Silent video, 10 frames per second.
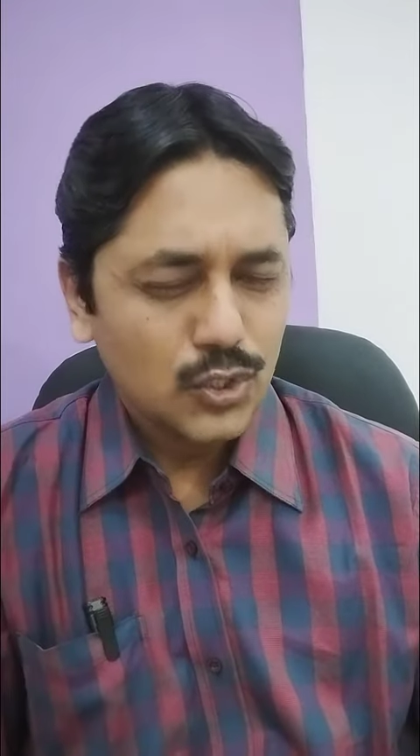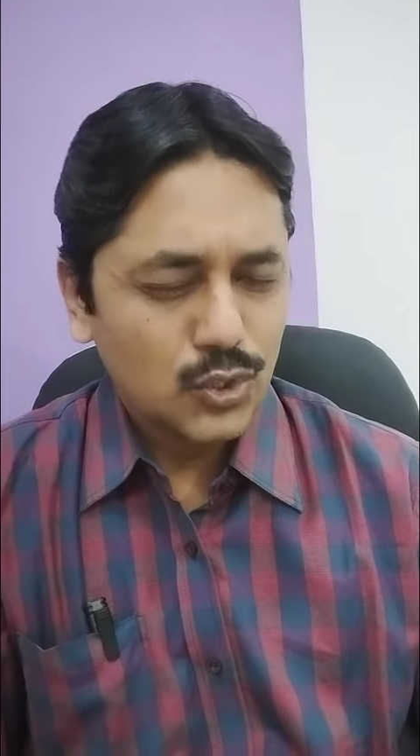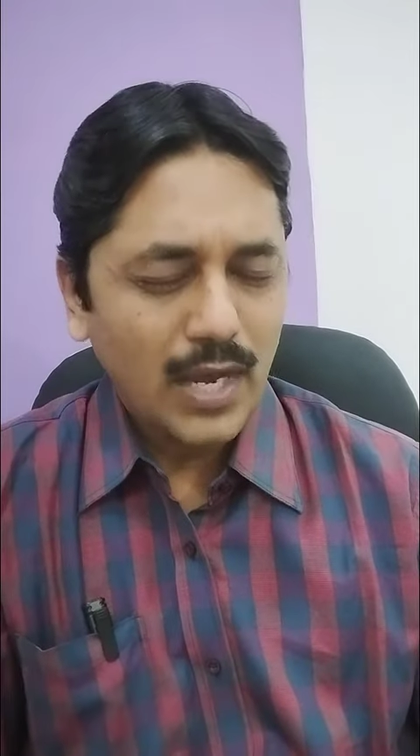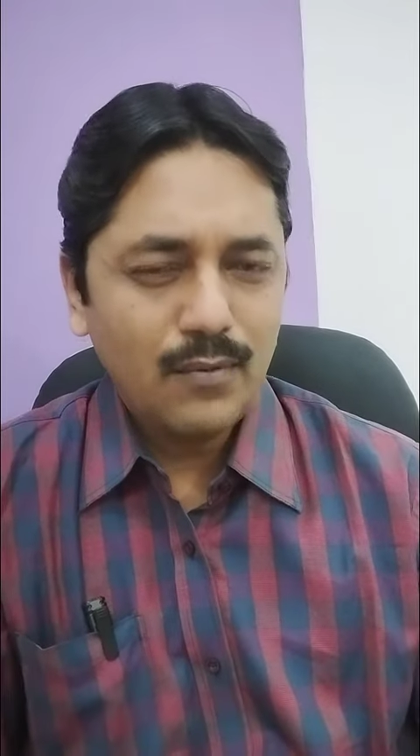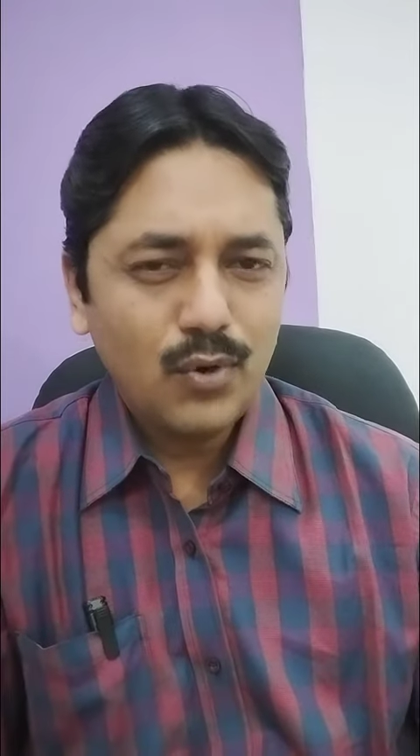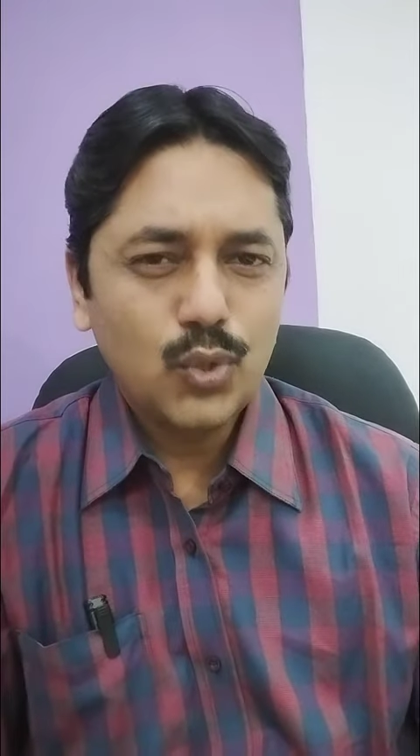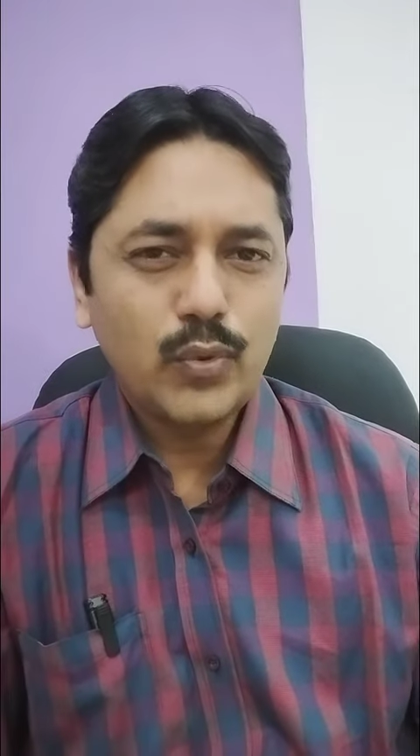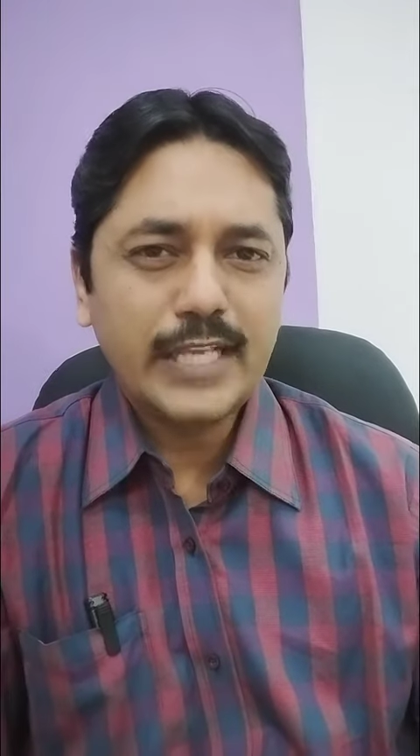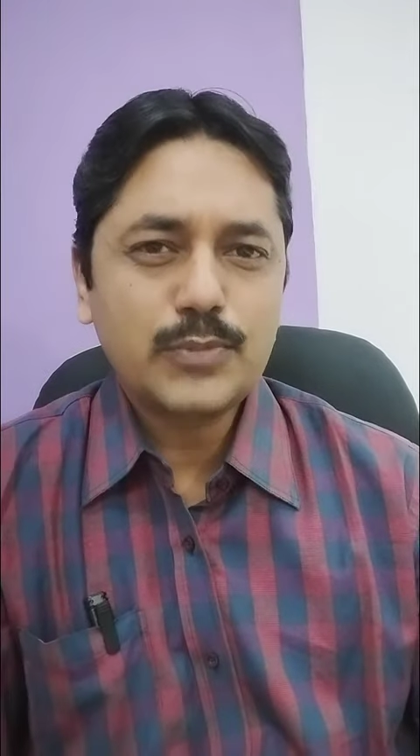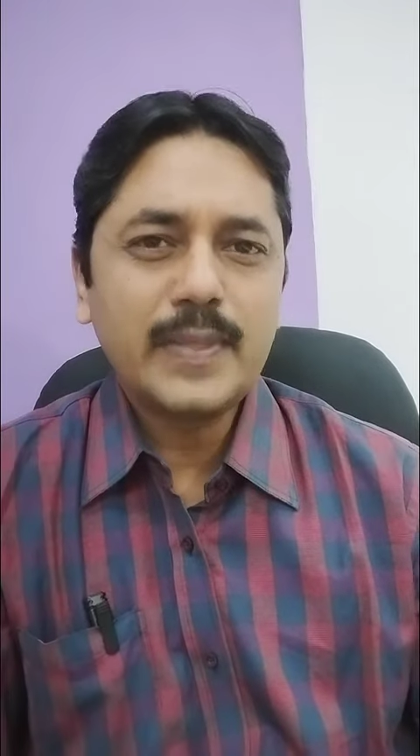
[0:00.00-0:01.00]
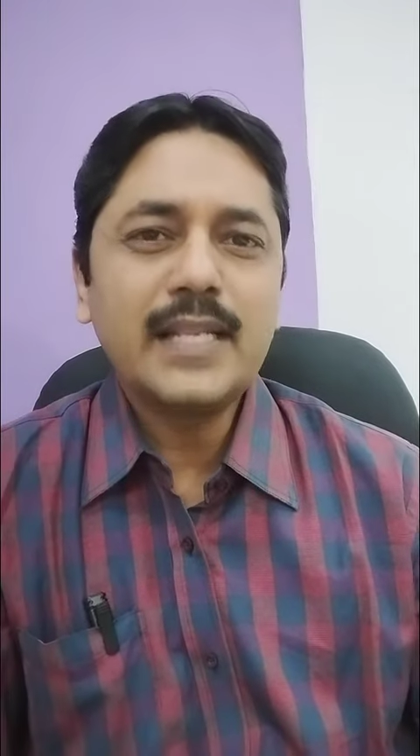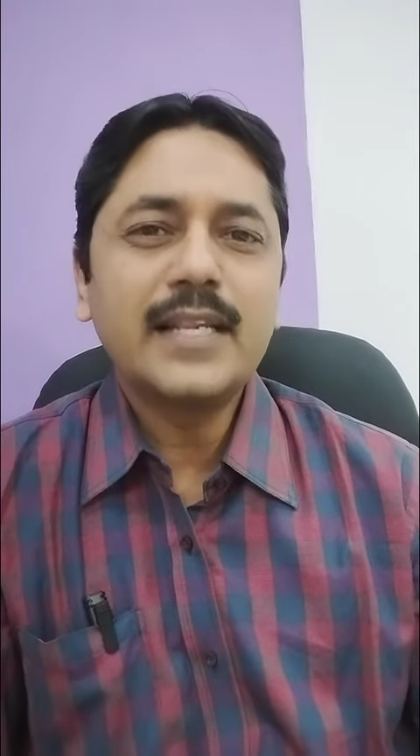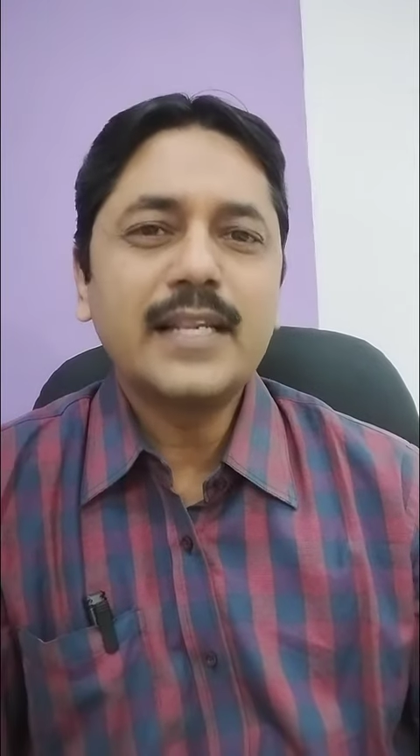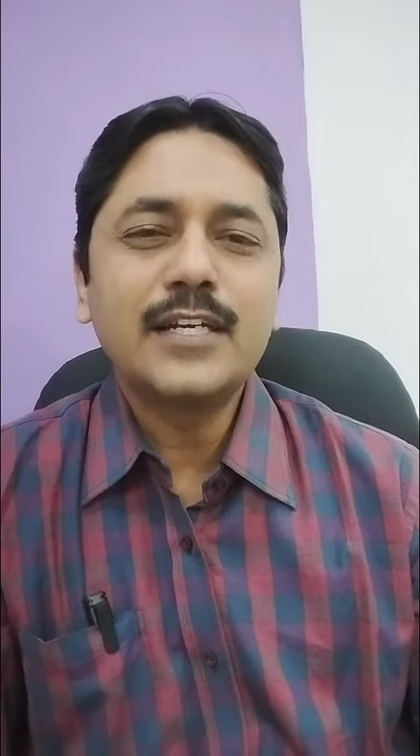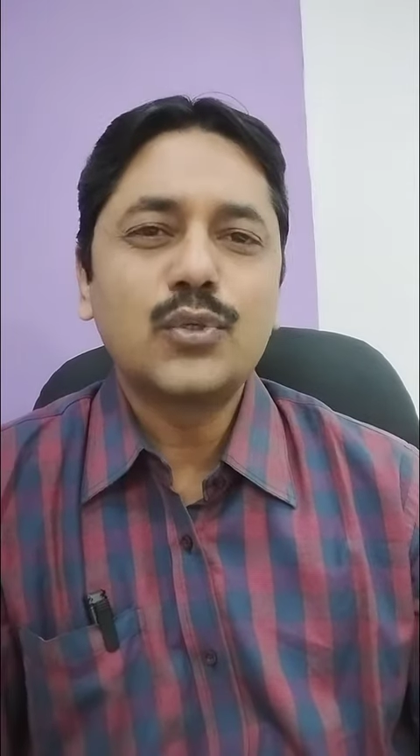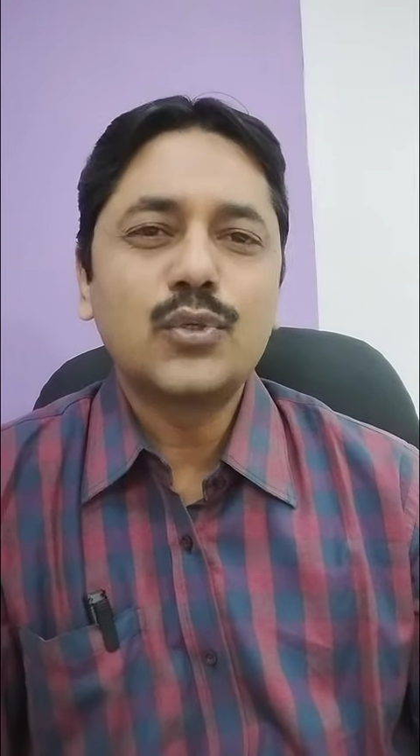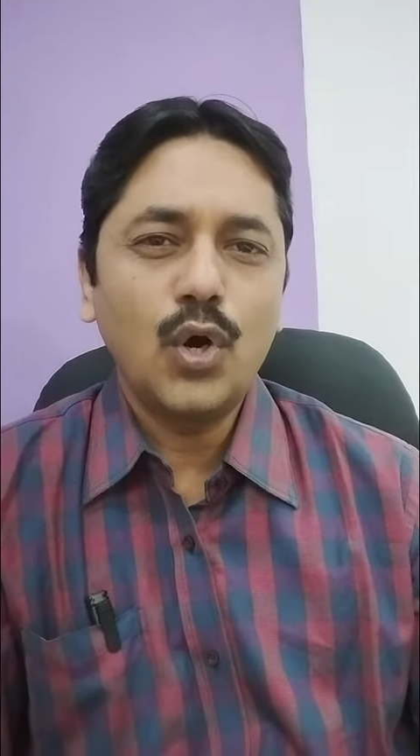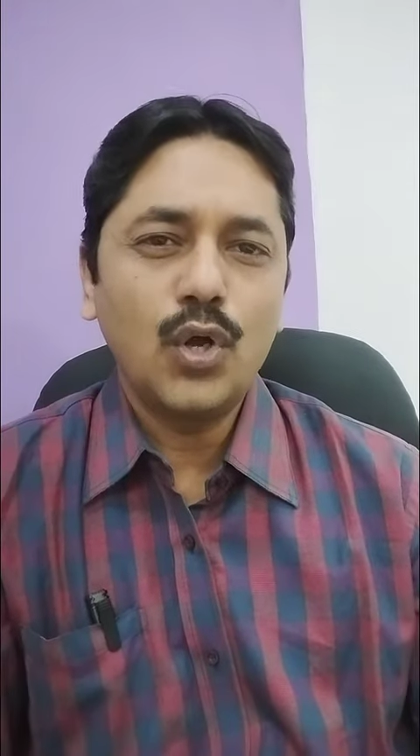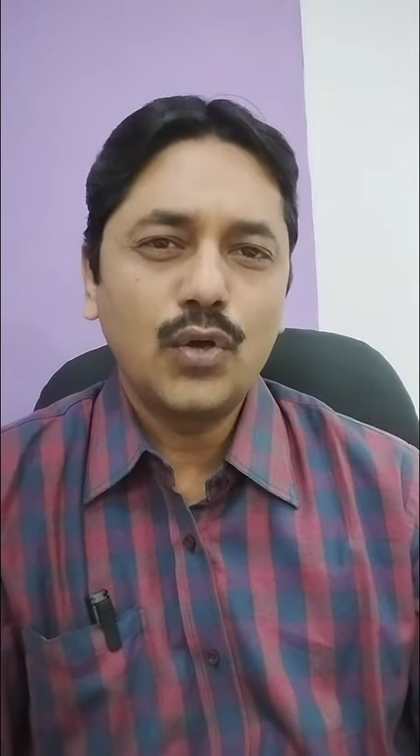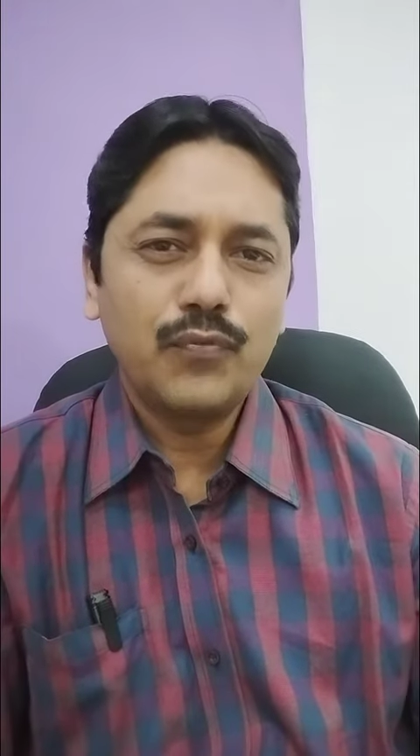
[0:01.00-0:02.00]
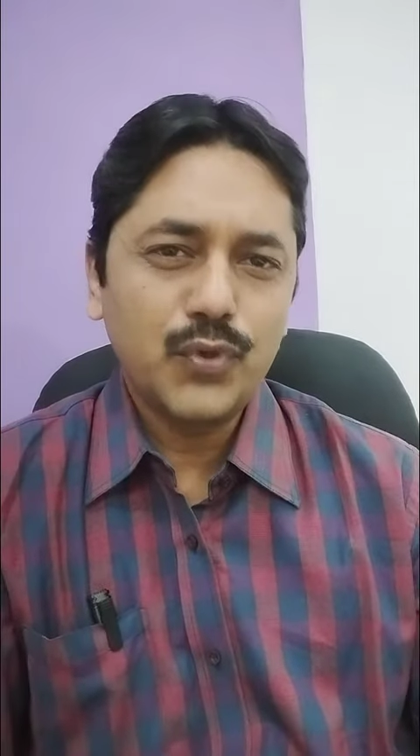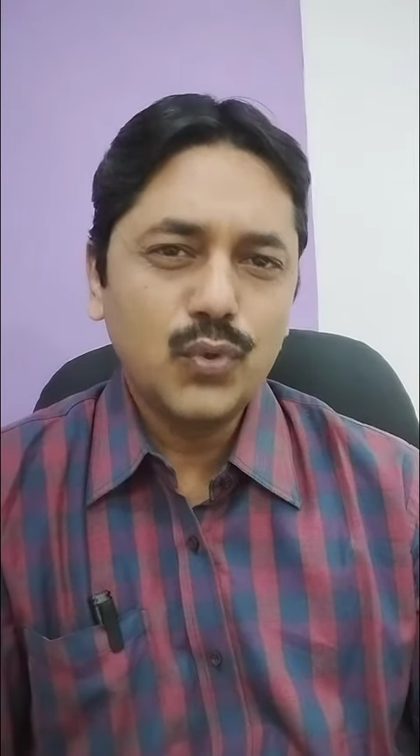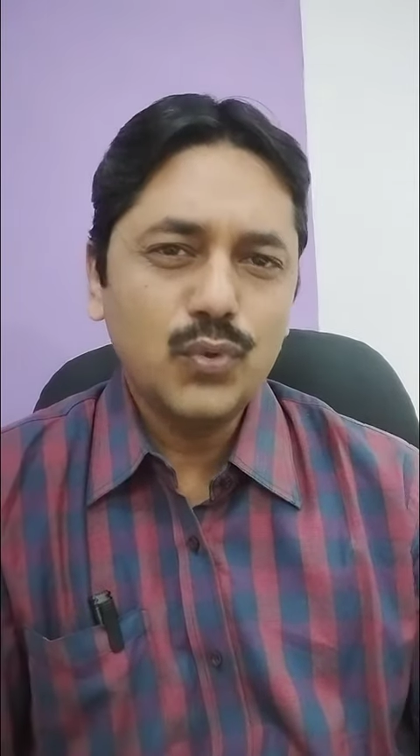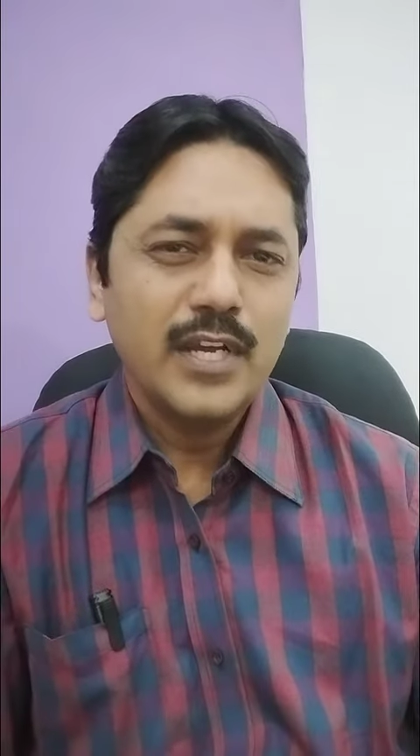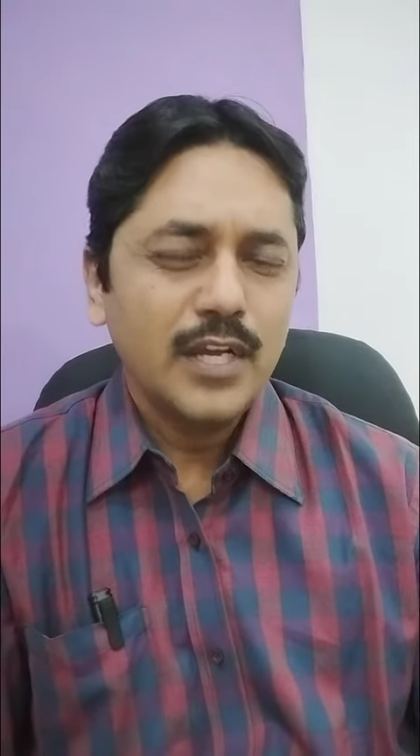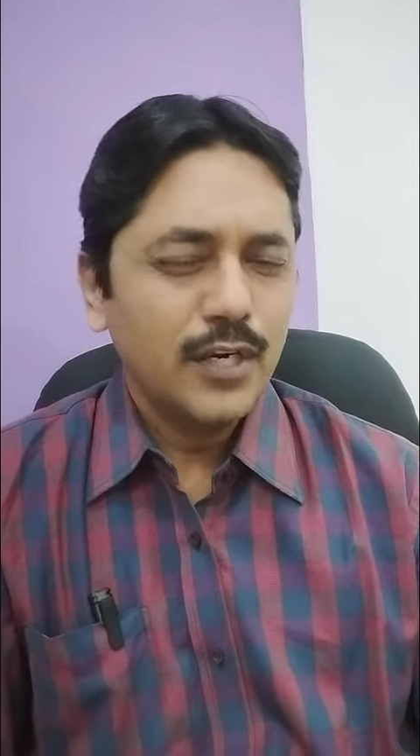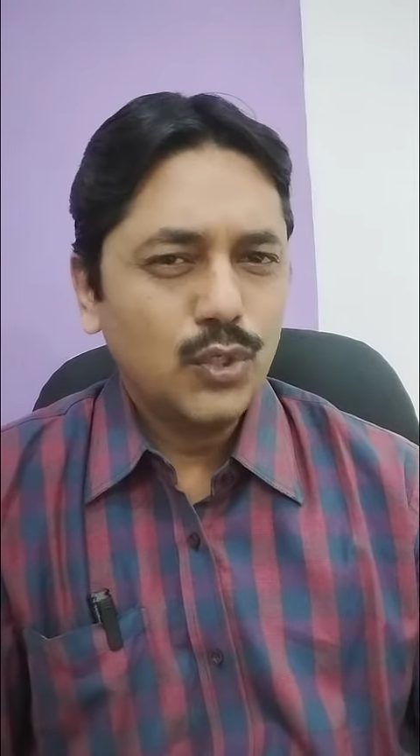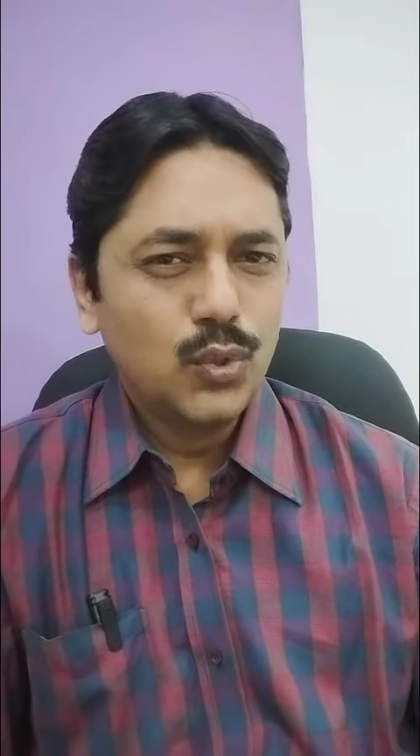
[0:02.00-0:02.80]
So I want to explain it to all of you.